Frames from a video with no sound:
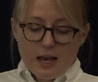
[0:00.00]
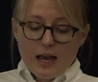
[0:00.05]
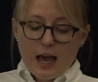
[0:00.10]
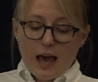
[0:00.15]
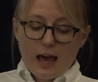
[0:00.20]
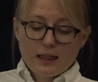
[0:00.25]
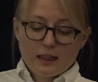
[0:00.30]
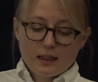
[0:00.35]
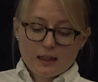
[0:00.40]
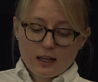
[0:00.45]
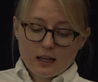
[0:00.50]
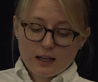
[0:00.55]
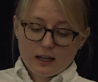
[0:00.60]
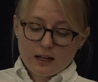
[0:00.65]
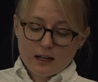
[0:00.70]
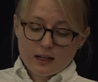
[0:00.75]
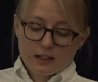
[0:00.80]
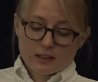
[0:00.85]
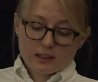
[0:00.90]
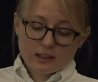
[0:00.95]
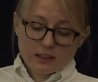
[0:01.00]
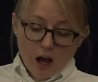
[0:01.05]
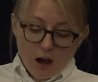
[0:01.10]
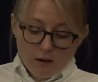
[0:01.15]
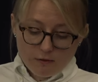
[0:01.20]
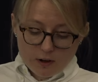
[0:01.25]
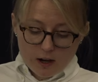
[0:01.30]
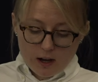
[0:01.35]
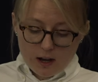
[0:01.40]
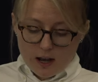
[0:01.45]
And
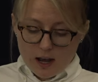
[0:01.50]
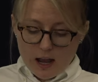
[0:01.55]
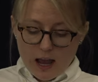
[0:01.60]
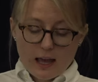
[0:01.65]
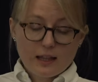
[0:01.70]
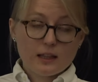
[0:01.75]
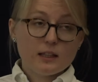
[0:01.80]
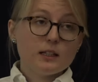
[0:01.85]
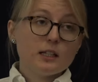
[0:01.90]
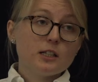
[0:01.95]
Stavka, and